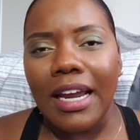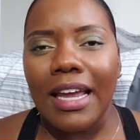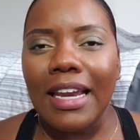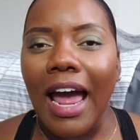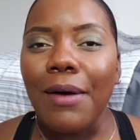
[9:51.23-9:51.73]

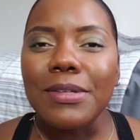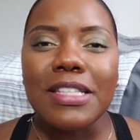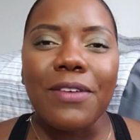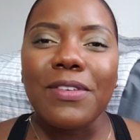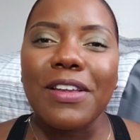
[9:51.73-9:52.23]
and I was
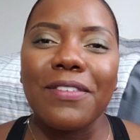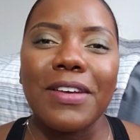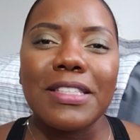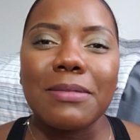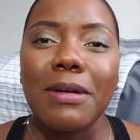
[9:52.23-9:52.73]
definitely a
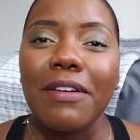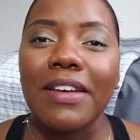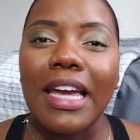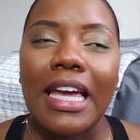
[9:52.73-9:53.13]
victim of it.